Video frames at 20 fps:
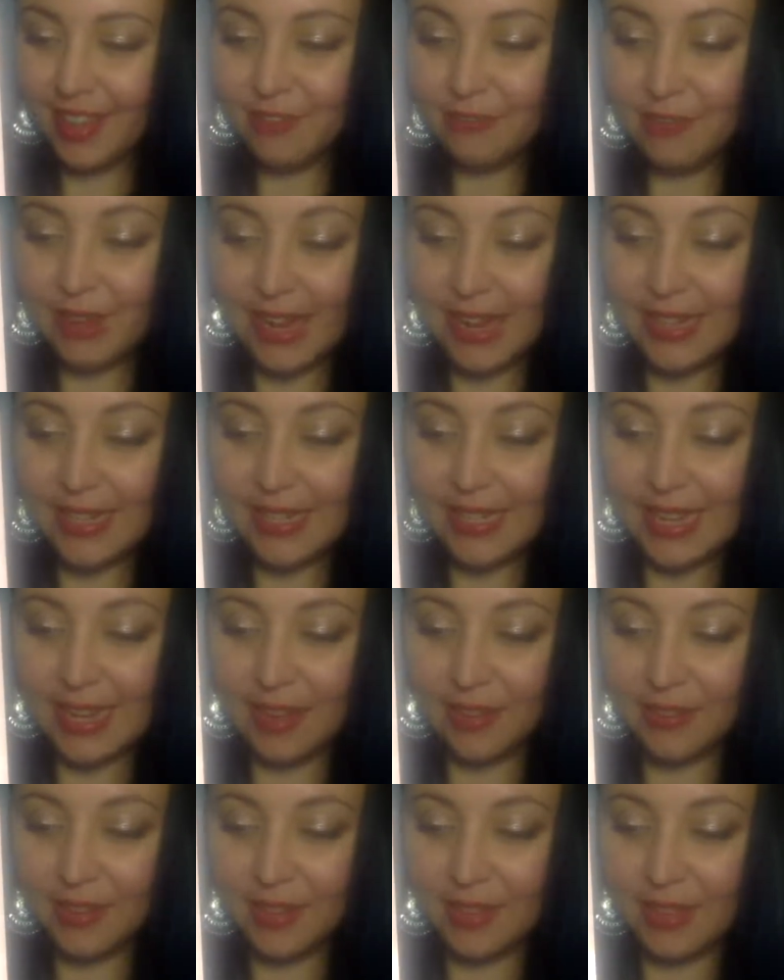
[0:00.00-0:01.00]
Write
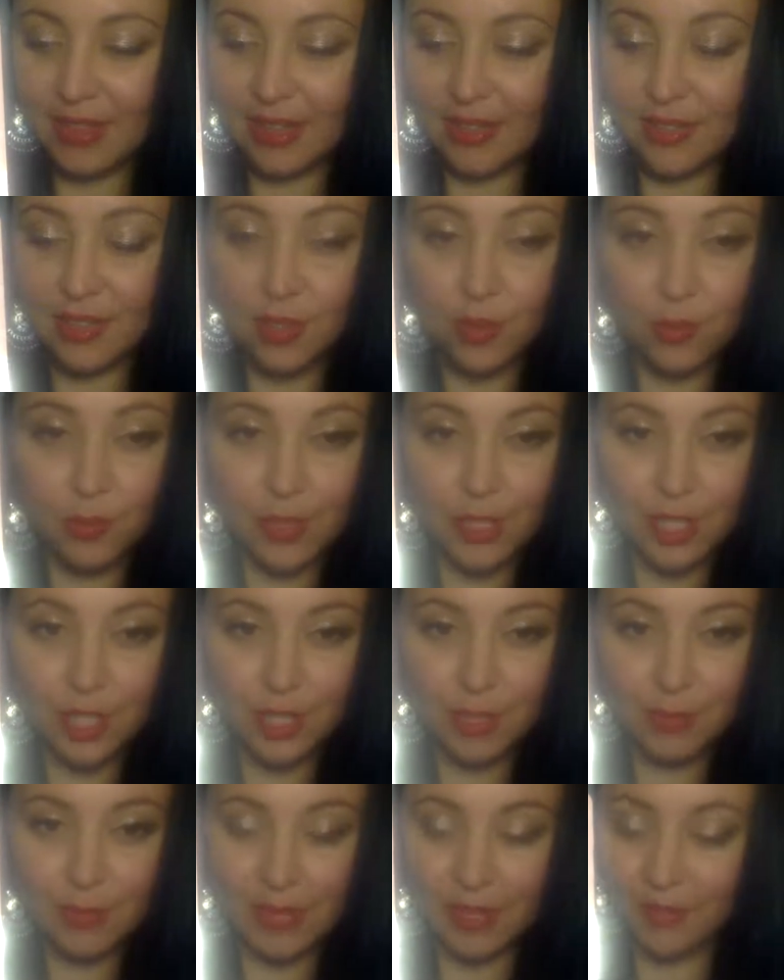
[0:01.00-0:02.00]
down the things you wish
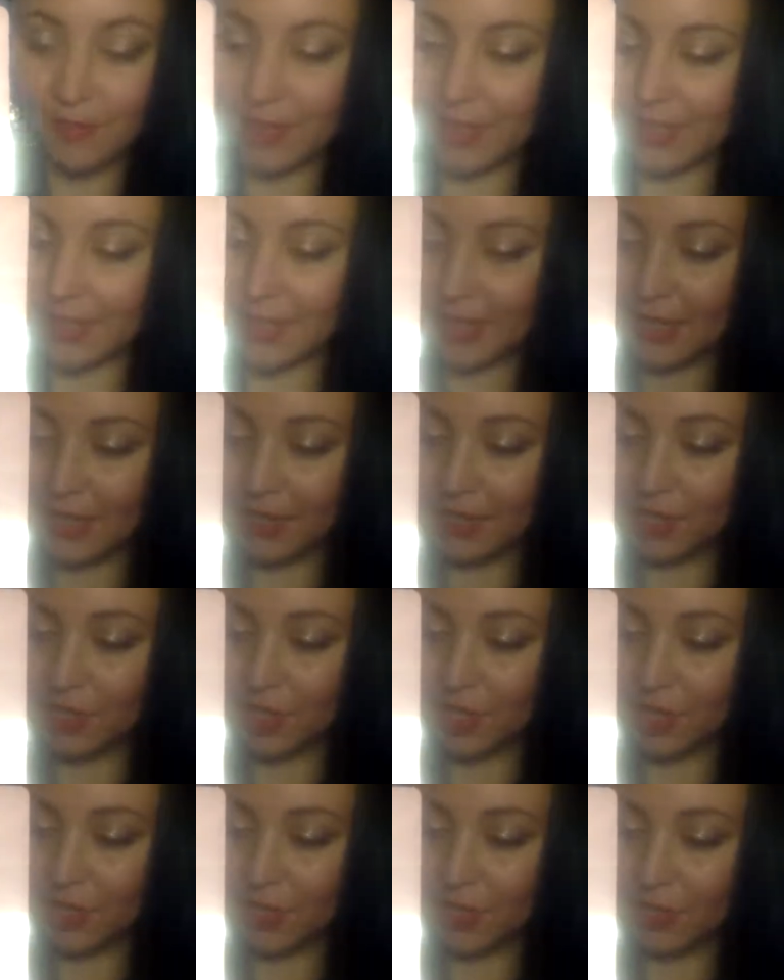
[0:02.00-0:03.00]
to manifest in a
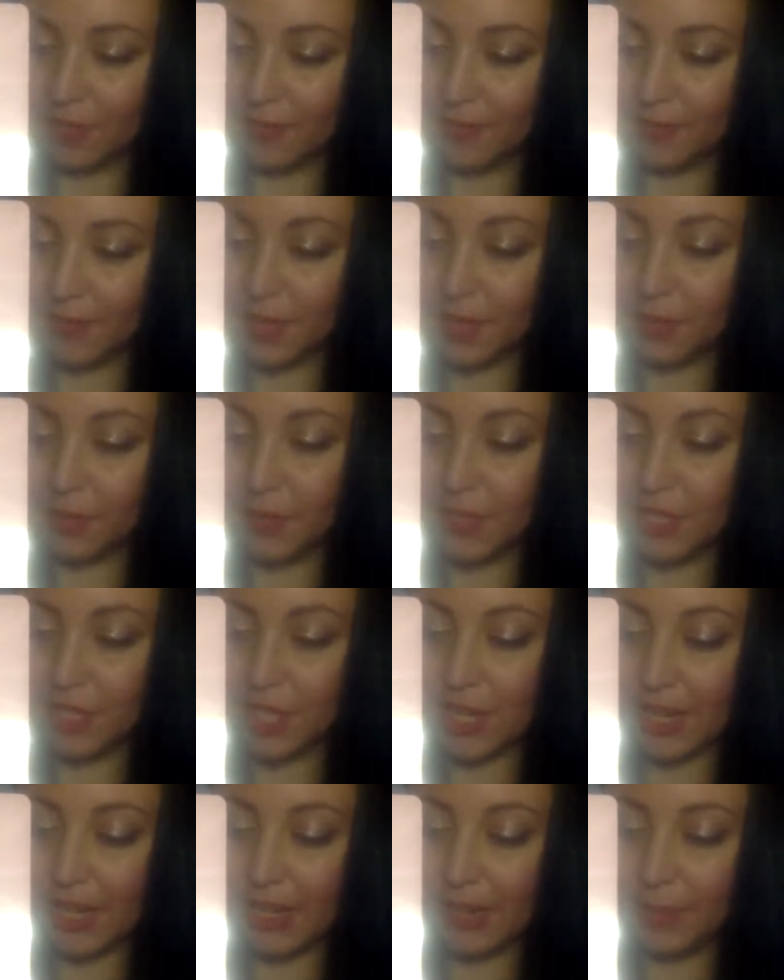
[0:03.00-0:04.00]
journal. Don't be
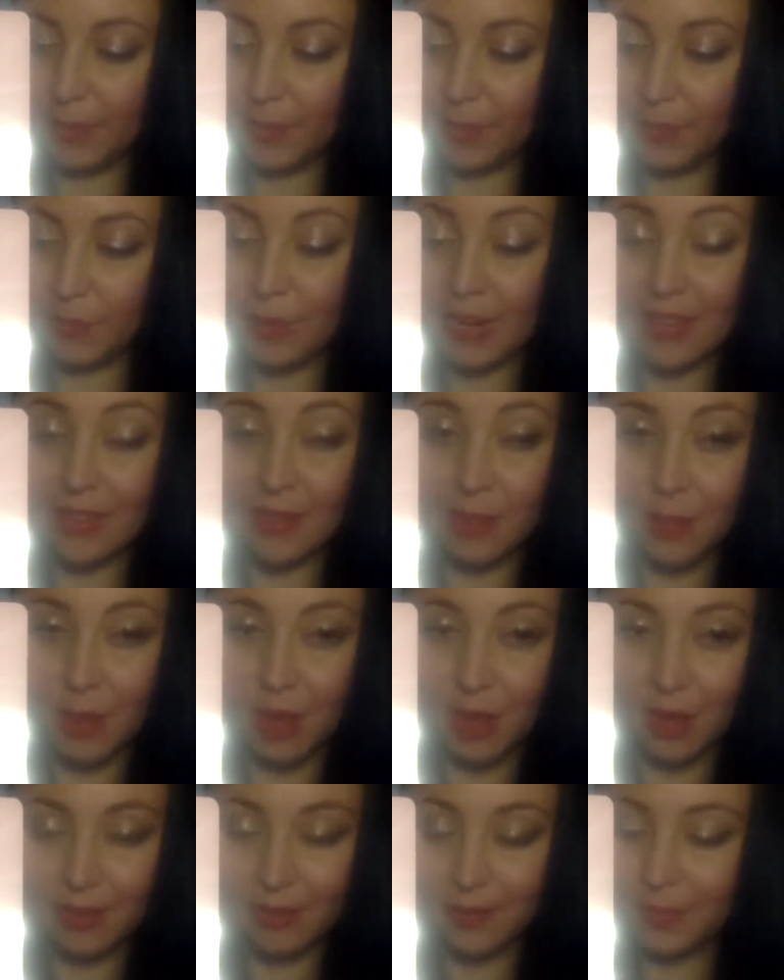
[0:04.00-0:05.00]
shy. Write them
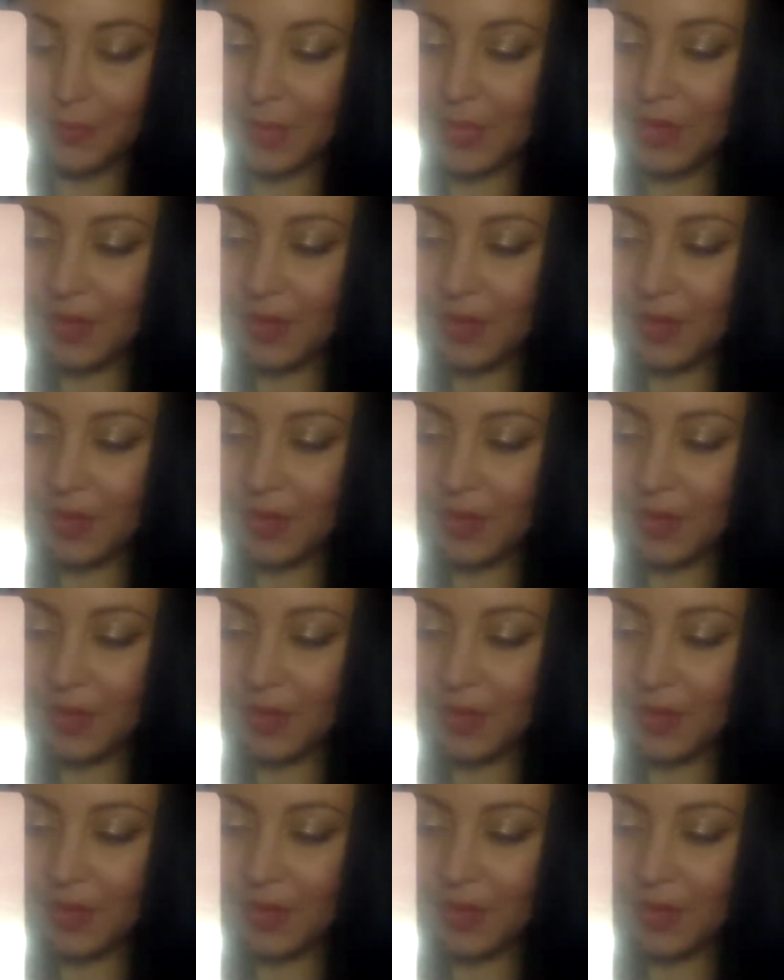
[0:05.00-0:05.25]
all.